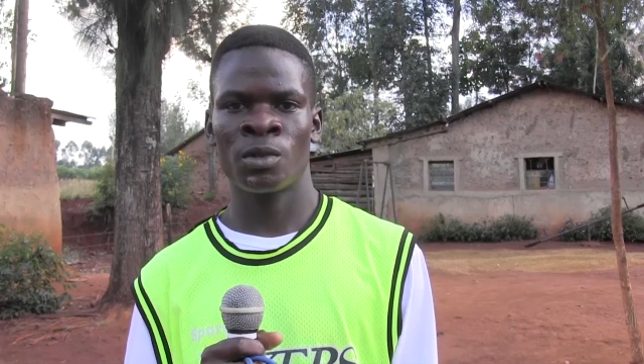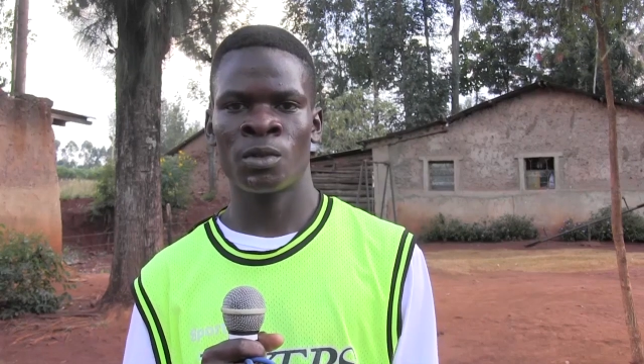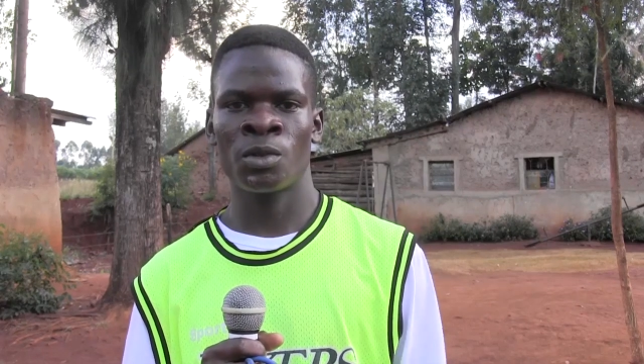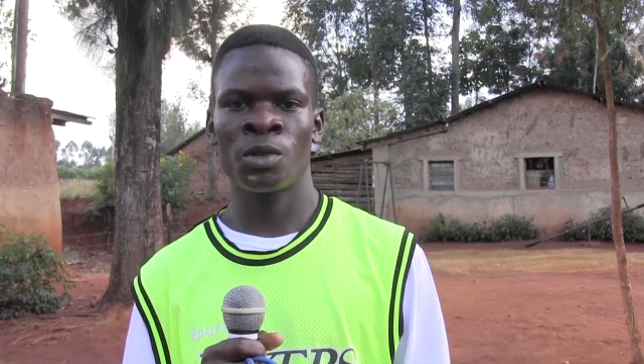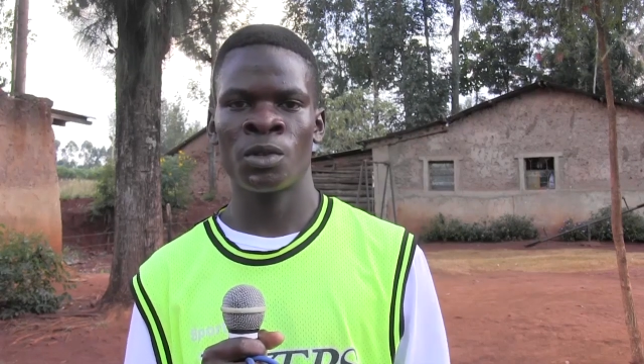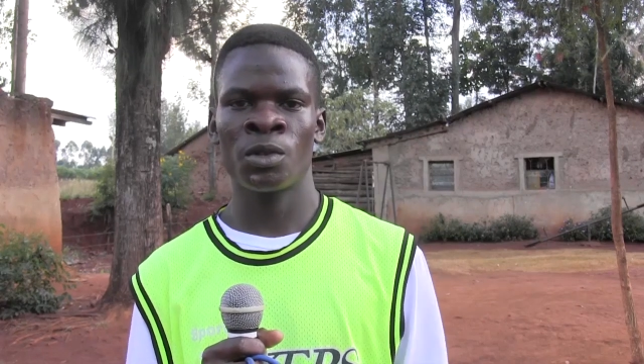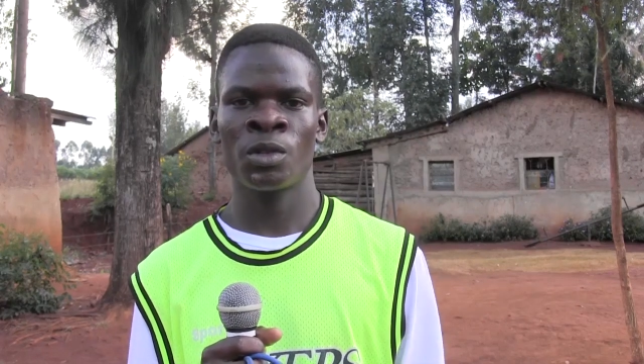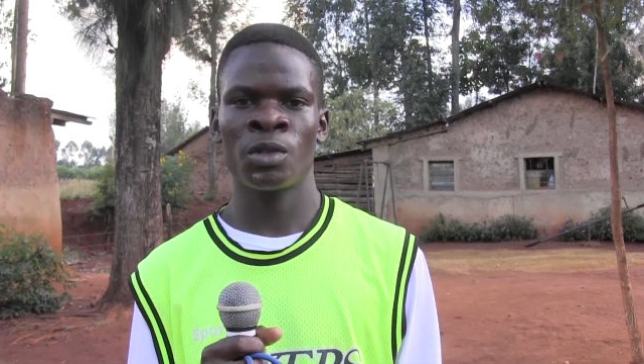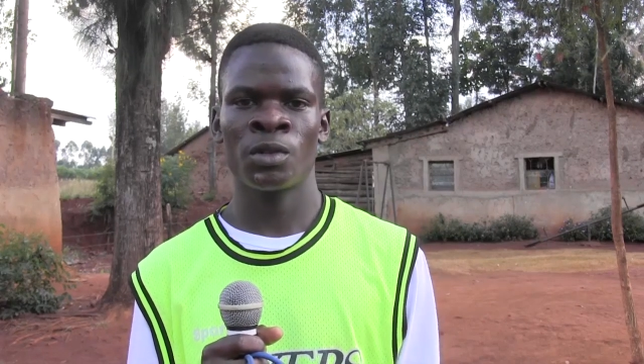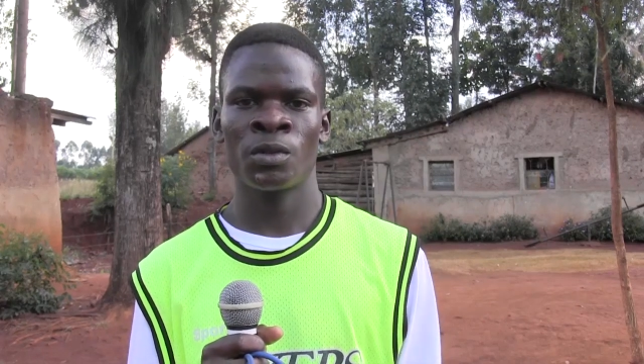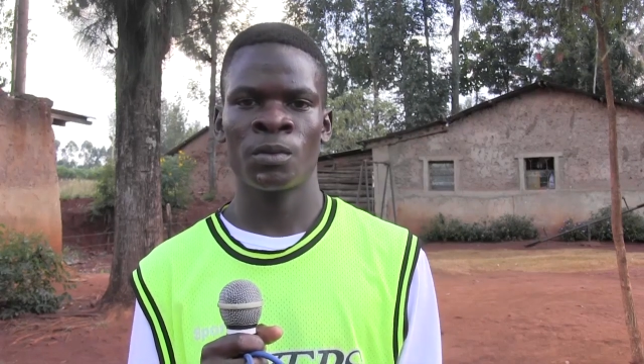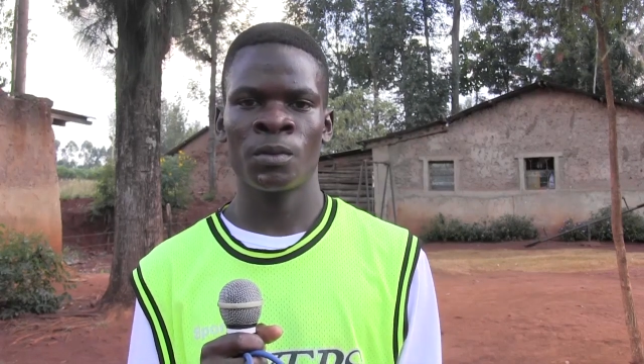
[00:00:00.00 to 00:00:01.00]
to
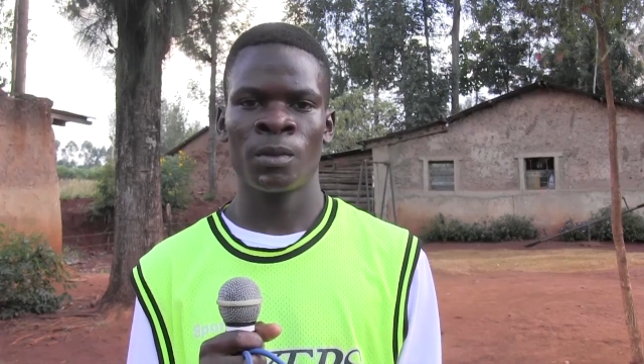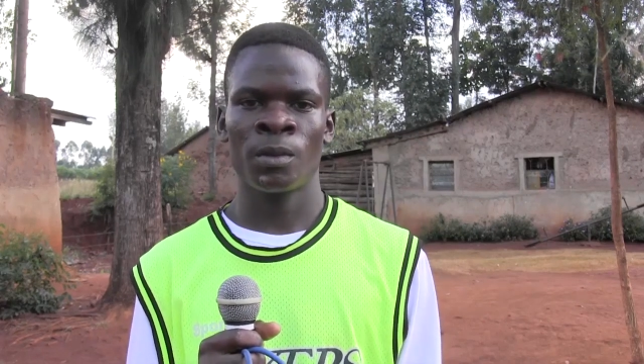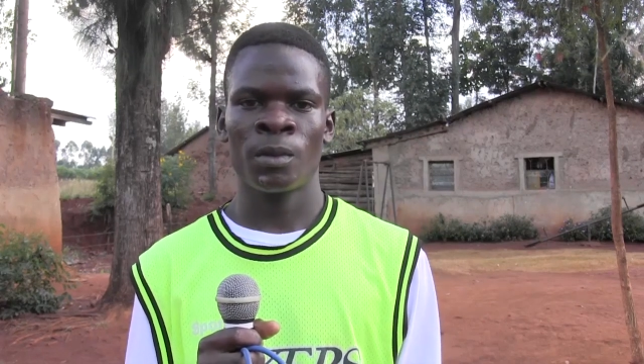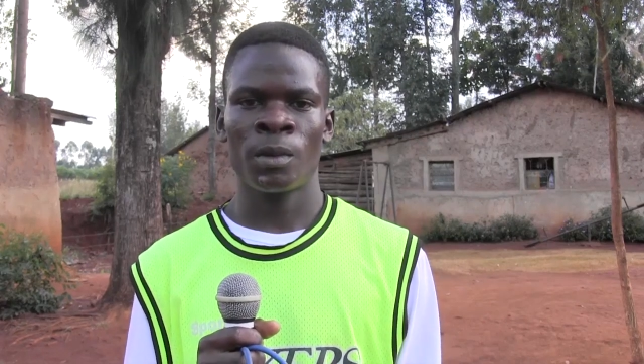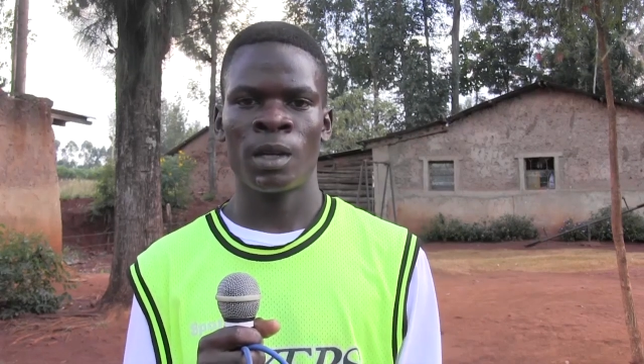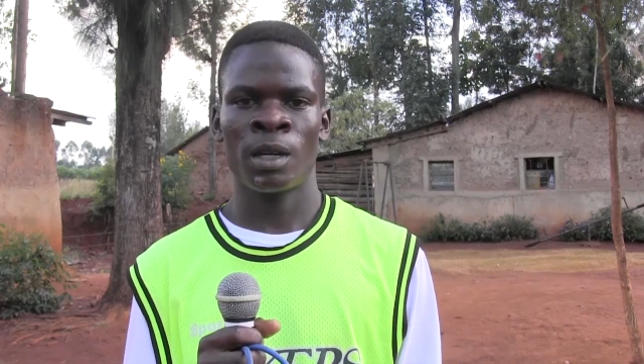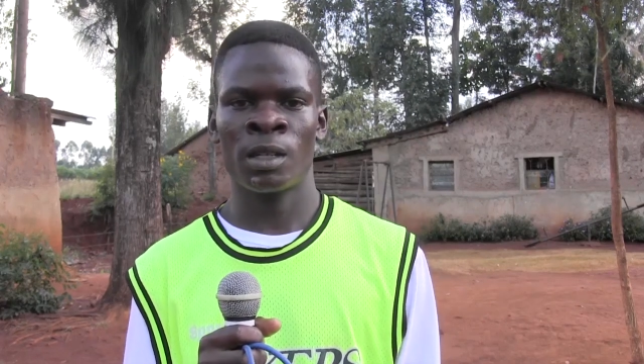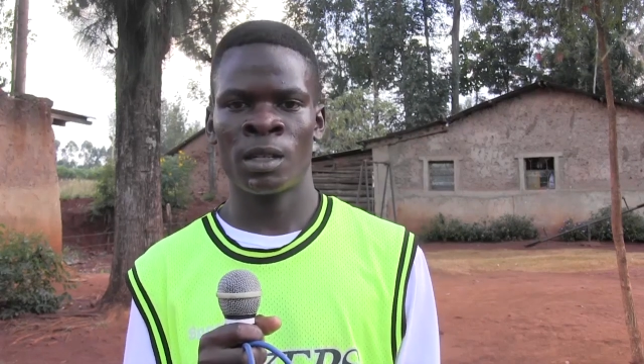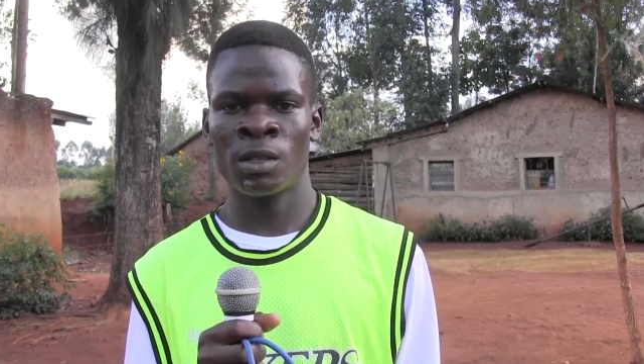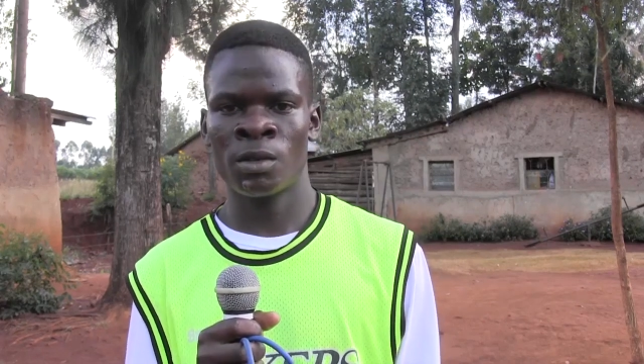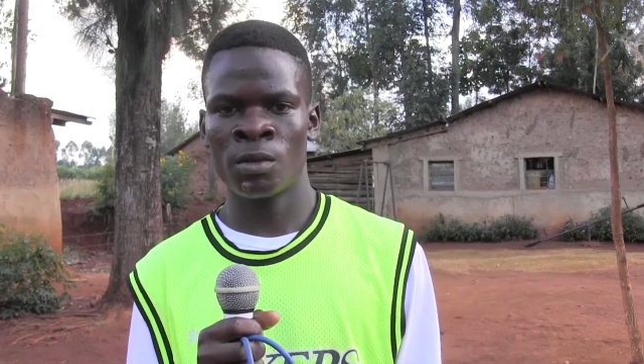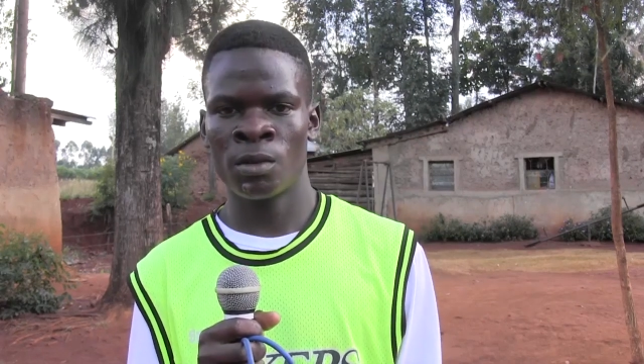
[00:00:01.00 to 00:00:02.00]
join at
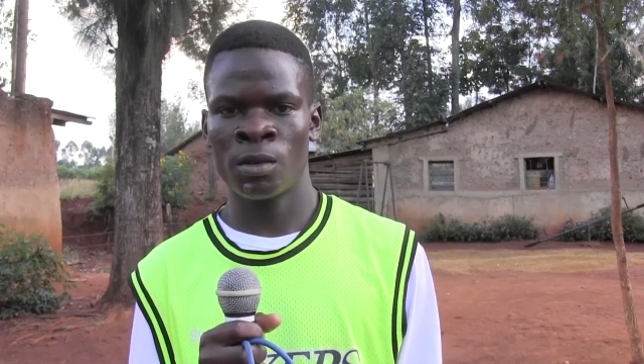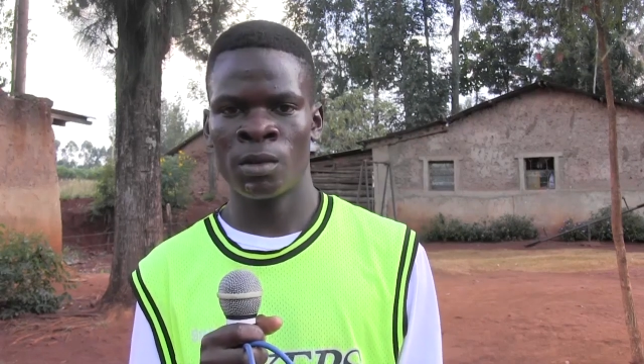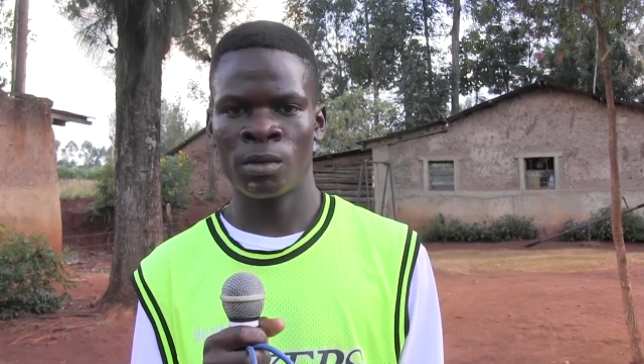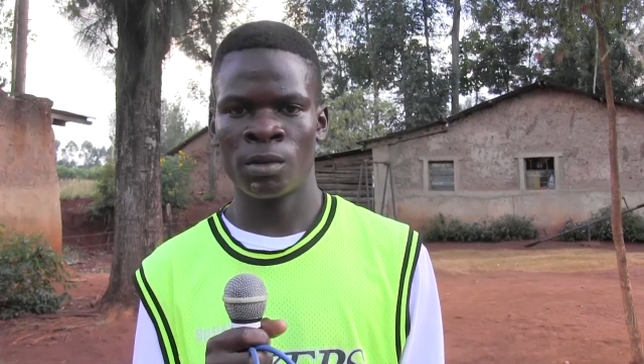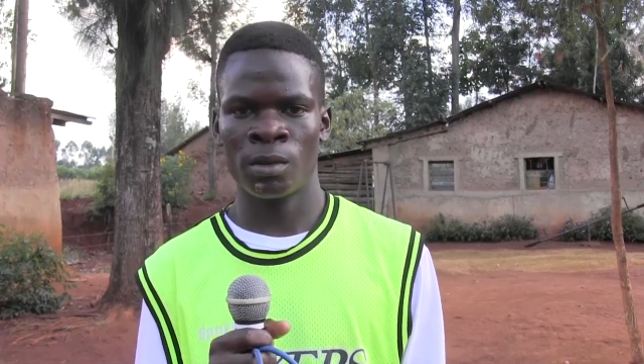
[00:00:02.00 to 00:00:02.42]
high school.